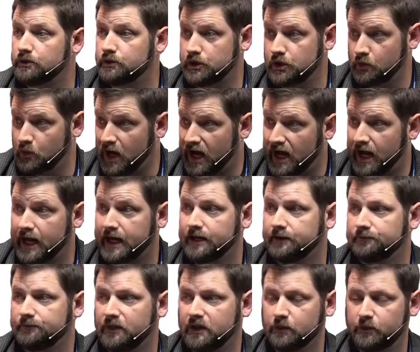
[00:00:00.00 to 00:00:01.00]
UI
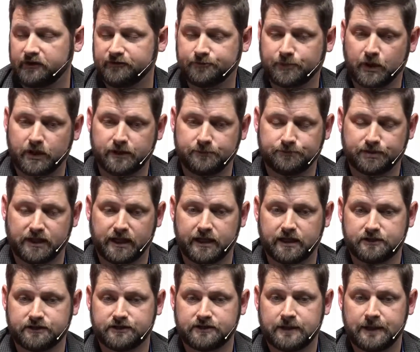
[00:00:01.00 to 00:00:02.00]
that we've put in
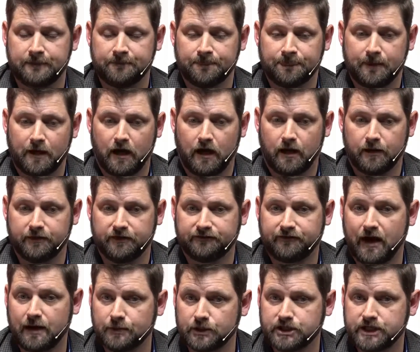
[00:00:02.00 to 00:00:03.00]
place, the
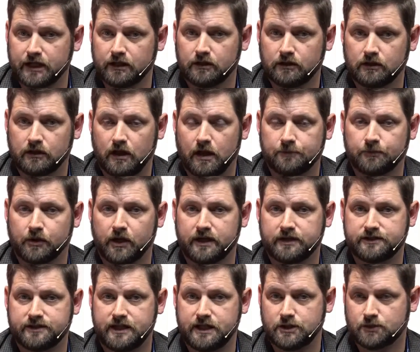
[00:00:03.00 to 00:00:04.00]
fiber channel
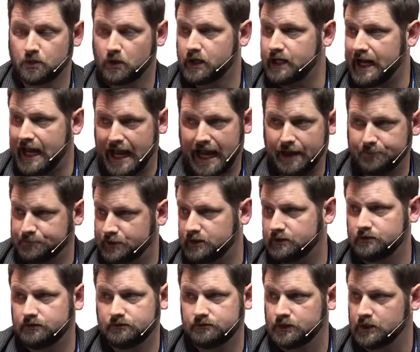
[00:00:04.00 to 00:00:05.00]
upgrades, these were going to
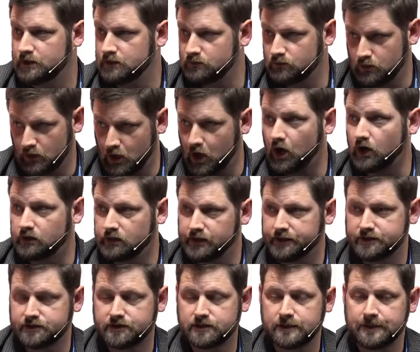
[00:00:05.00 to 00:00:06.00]
happen
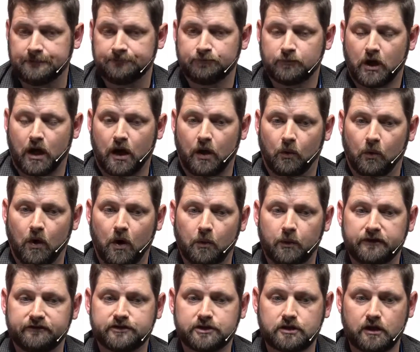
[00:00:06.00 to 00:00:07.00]
regardless. What
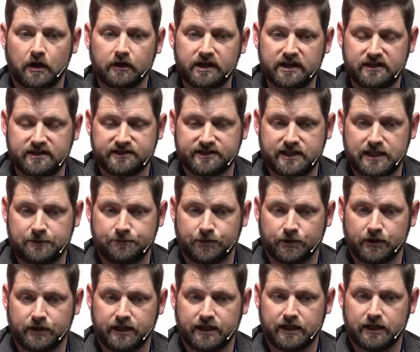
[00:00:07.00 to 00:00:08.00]
we've started to see
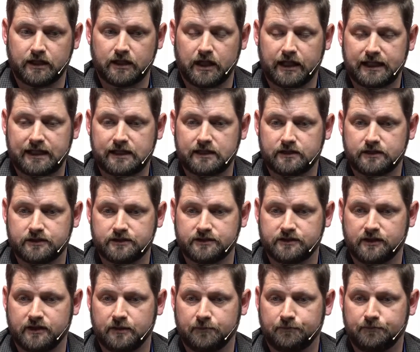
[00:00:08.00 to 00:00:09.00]
put in is
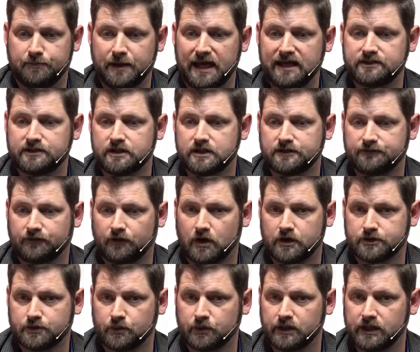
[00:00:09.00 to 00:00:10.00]
the basis for
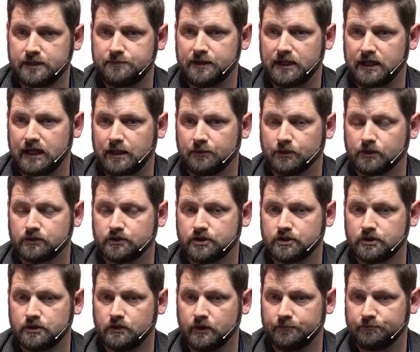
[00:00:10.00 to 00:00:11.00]
us really being able
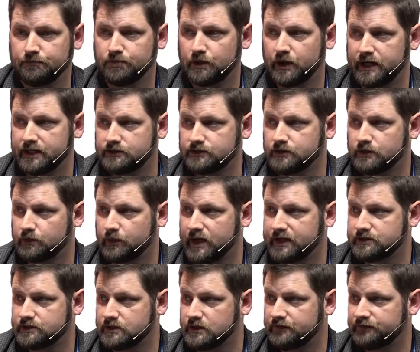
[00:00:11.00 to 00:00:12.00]
to embrace the
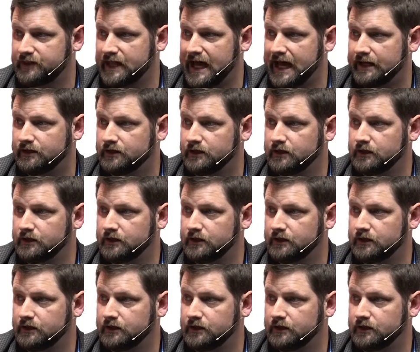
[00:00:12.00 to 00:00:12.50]
rest of that